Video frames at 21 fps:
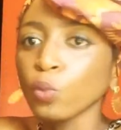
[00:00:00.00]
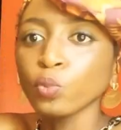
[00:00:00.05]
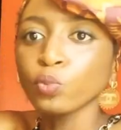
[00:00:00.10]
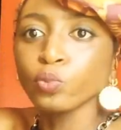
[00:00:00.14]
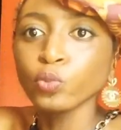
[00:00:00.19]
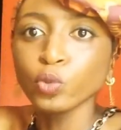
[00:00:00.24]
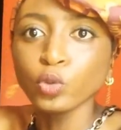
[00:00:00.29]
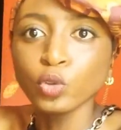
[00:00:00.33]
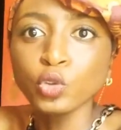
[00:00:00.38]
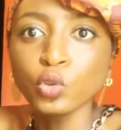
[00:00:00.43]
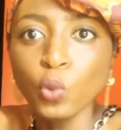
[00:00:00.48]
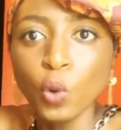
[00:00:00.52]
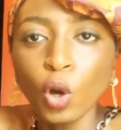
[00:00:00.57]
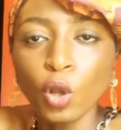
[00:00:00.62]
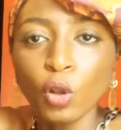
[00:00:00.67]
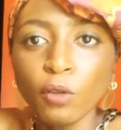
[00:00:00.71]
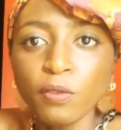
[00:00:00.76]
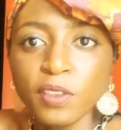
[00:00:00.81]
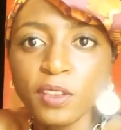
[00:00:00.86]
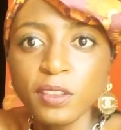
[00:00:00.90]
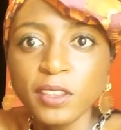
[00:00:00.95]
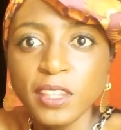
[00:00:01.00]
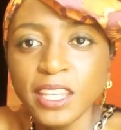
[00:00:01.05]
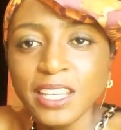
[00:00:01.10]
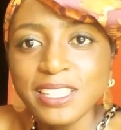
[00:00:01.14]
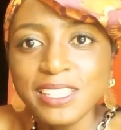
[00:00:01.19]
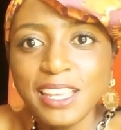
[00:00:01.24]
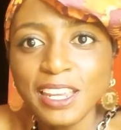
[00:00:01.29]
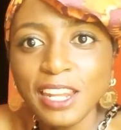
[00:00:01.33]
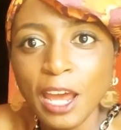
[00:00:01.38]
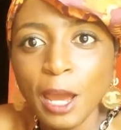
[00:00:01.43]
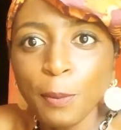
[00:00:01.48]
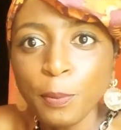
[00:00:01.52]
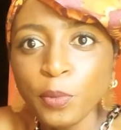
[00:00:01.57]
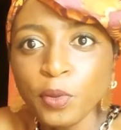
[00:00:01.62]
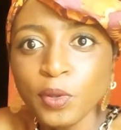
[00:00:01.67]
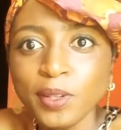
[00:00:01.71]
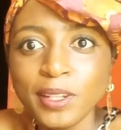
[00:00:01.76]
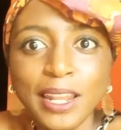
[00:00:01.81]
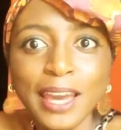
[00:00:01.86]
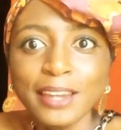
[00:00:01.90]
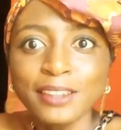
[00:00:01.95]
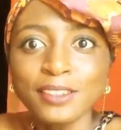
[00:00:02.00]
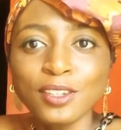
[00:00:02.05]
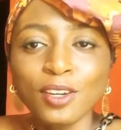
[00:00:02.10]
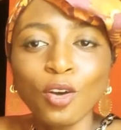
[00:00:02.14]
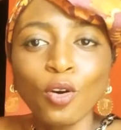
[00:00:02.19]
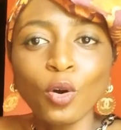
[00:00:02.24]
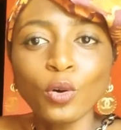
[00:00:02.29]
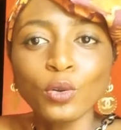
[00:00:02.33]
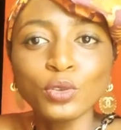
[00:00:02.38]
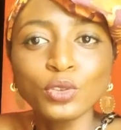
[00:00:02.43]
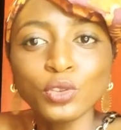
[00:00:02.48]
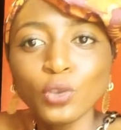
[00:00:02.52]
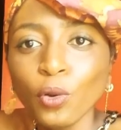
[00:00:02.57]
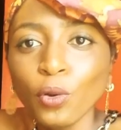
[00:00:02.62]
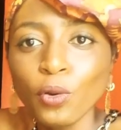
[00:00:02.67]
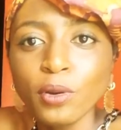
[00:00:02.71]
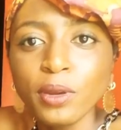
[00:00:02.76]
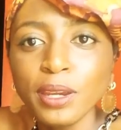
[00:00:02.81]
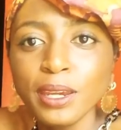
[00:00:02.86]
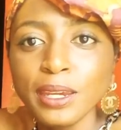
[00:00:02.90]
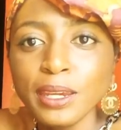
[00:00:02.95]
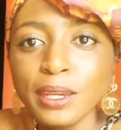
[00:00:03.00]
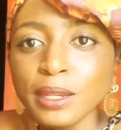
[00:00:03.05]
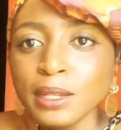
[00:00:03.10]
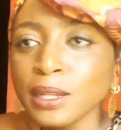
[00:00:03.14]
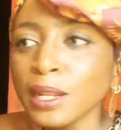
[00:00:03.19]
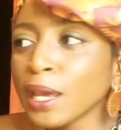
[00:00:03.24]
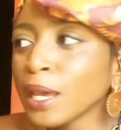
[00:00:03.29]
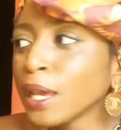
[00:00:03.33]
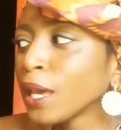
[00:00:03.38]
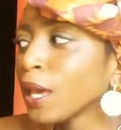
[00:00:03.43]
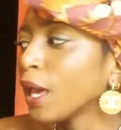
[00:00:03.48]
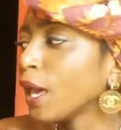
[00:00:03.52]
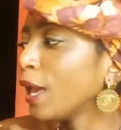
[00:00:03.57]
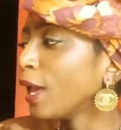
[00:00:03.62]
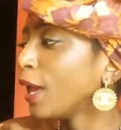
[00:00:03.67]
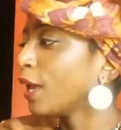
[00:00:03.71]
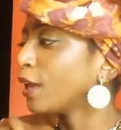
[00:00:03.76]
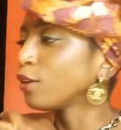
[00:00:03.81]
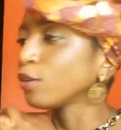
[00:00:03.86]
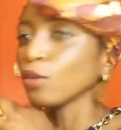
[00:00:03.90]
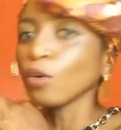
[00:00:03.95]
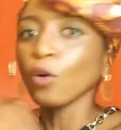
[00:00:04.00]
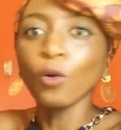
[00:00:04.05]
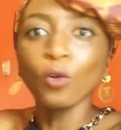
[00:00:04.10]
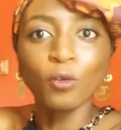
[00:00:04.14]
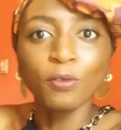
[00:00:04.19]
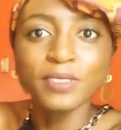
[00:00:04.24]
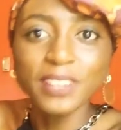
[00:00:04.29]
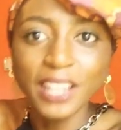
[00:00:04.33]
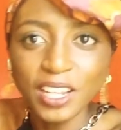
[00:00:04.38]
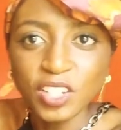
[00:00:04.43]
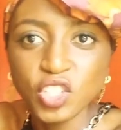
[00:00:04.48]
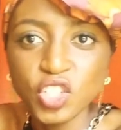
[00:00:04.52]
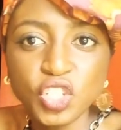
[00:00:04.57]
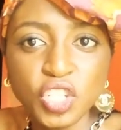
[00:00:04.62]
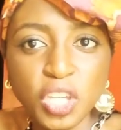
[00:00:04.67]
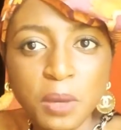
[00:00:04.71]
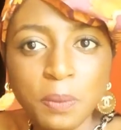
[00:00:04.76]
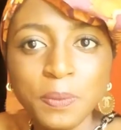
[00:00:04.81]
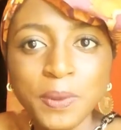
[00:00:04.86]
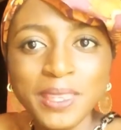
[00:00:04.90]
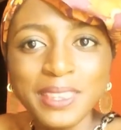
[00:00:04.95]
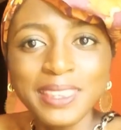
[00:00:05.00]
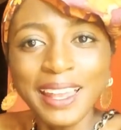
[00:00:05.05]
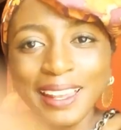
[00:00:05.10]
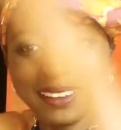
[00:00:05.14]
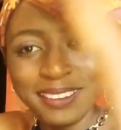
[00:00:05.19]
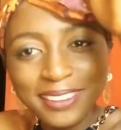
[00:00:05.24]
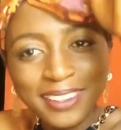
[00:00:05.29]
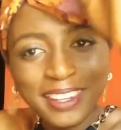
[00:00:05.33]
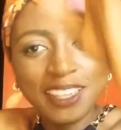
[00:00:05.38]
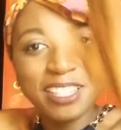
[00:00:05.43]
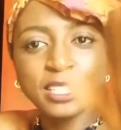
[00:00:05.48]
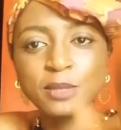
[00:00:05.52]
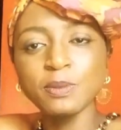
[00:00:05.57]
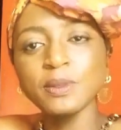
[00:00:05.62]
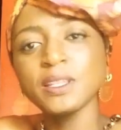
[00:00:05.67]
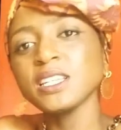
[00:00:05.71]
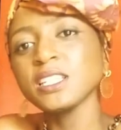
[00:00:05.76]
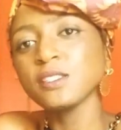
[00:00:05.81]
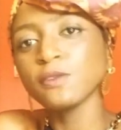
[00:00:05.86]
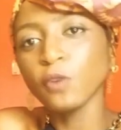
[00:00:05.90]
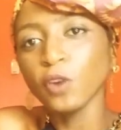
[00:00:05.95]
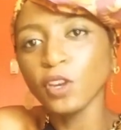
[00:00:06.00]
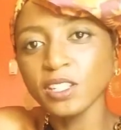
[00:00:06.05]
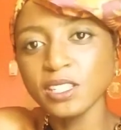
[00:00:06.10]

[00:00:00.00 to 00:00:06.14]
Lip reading: will do all of the things that happen, like the contouring and all of that shaping that takes place. For